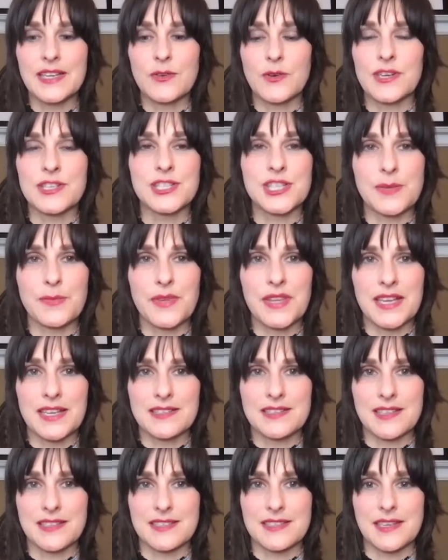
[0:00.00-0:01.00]
Or a GPS
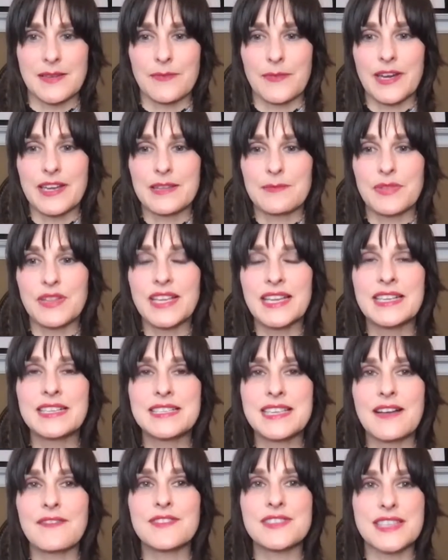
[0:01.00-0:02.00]
system, right? Planes
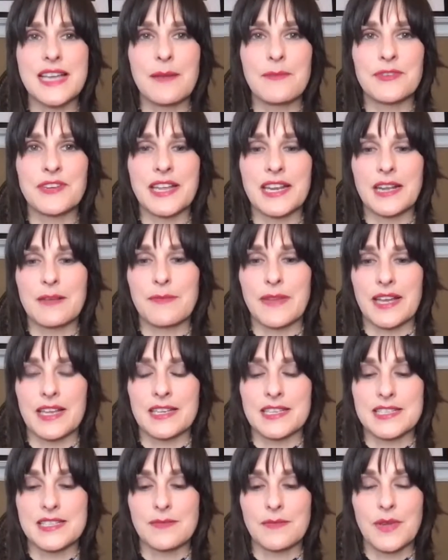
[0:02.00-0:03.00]
have a cybernetic
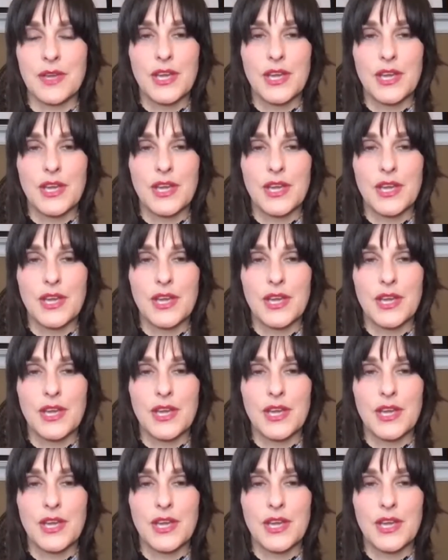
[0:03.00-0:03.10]
mechanism.